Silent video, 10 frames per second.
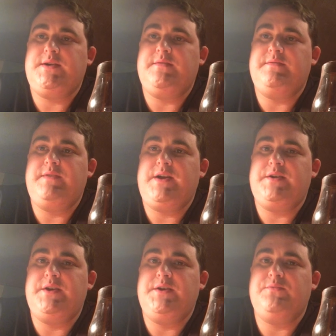a
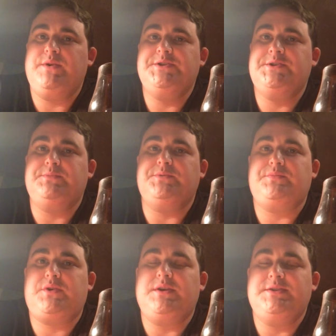very reasonable
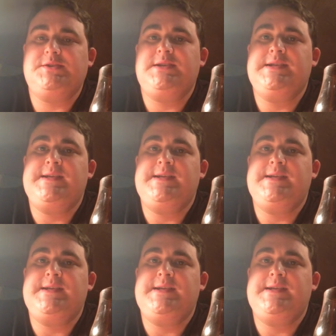price.